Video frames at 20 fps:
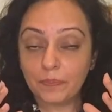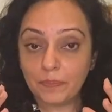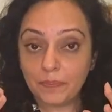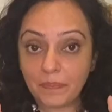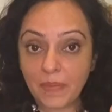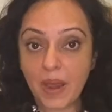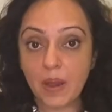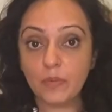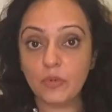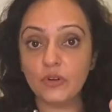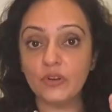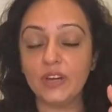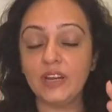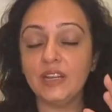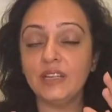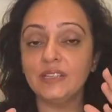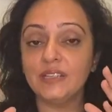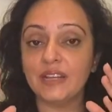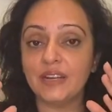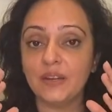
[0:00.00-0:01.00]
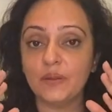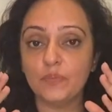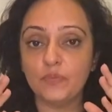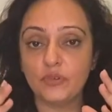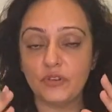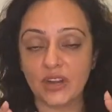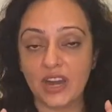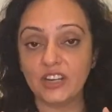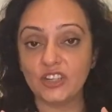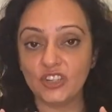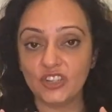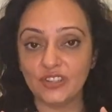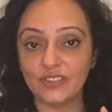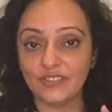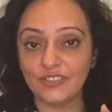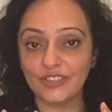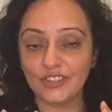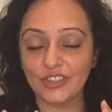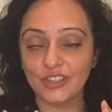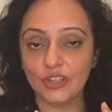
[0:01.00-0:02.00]
memories and
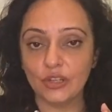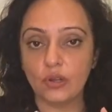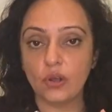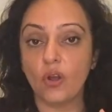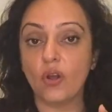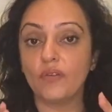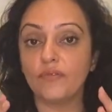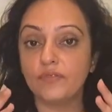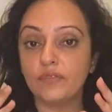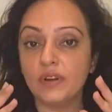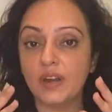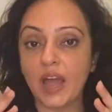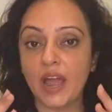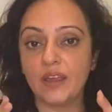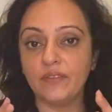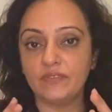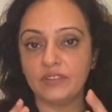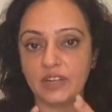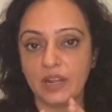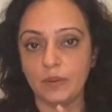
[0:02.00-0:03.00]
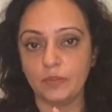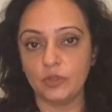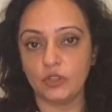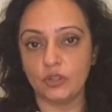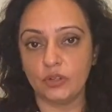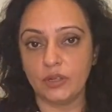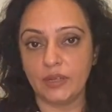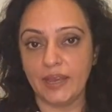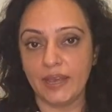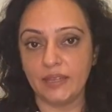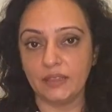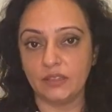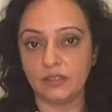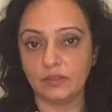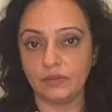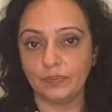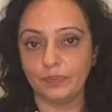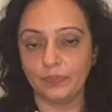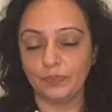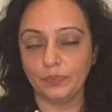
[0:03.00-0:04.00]
impressions of lifetimes together.
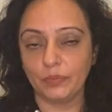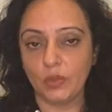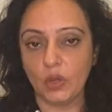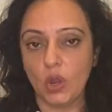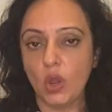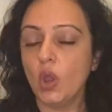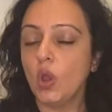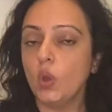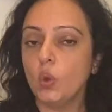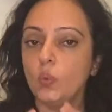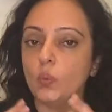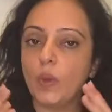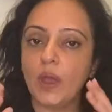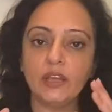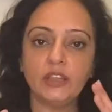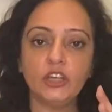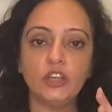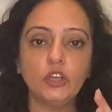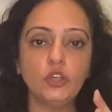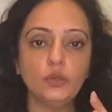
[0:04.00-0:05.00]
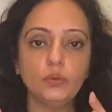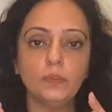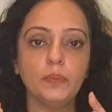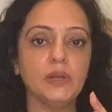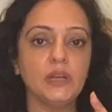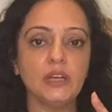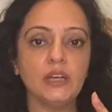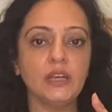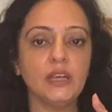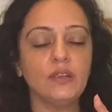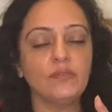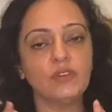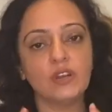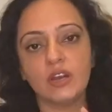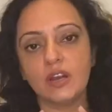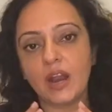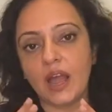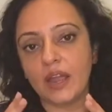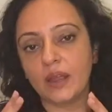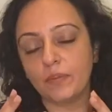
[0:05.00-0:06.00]
Whether you believe
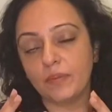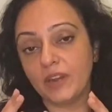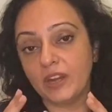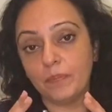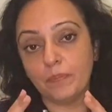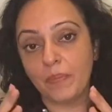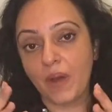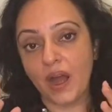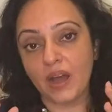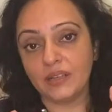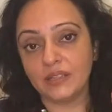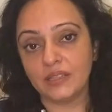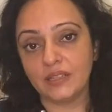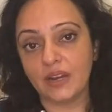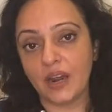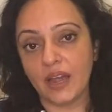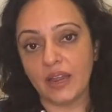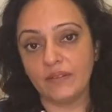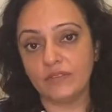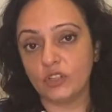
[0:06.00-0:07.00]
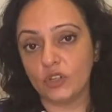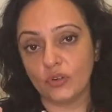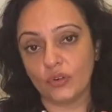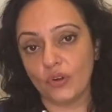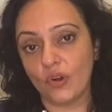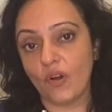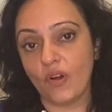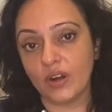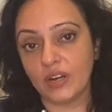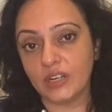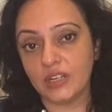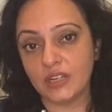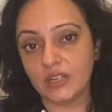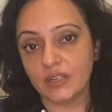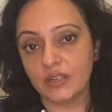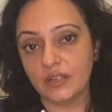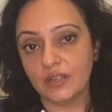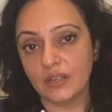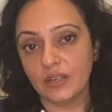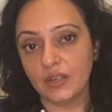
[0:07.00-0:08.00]
in past lives or not,
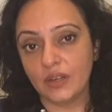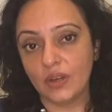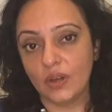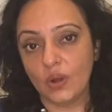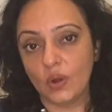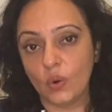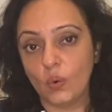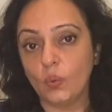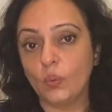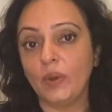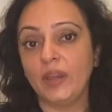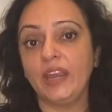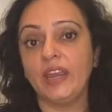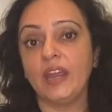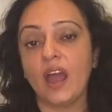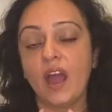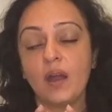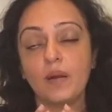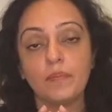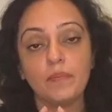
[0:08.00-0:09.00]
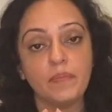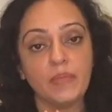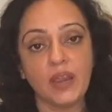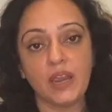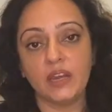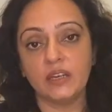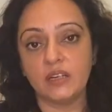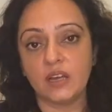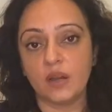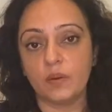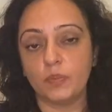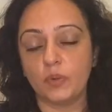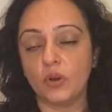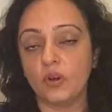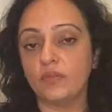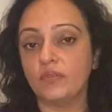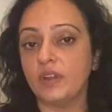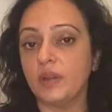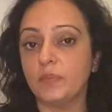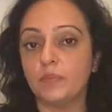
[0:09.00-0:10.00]
we are made up
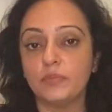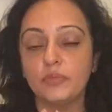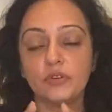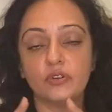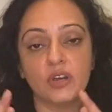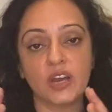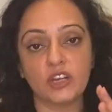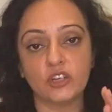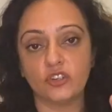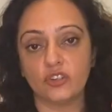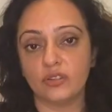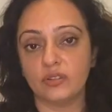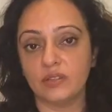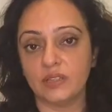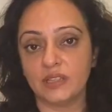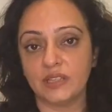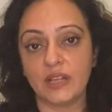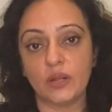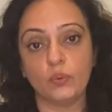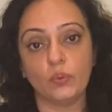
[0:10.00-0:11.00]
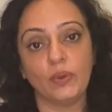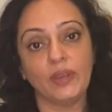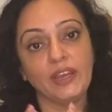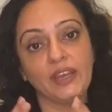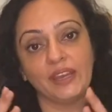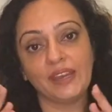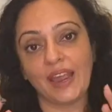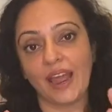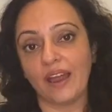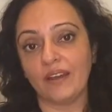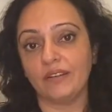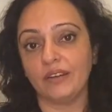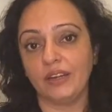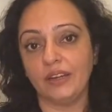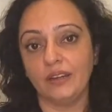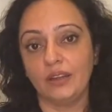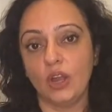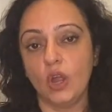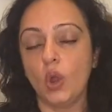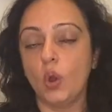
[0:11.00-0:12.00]
of impressions that we carry.
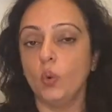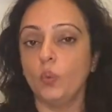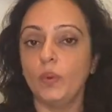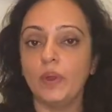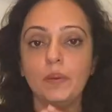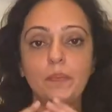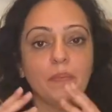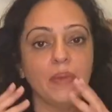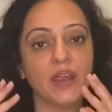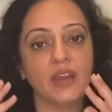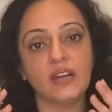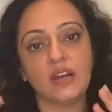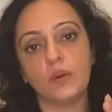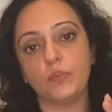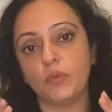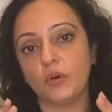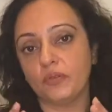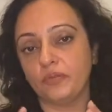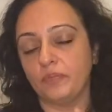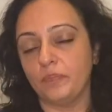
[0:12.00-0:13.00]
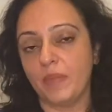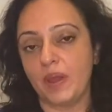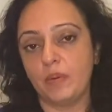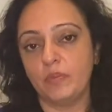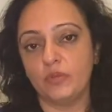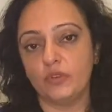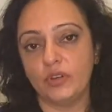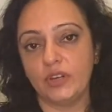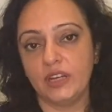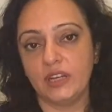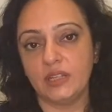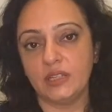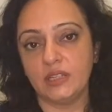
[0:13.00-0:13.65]
We're made up of memories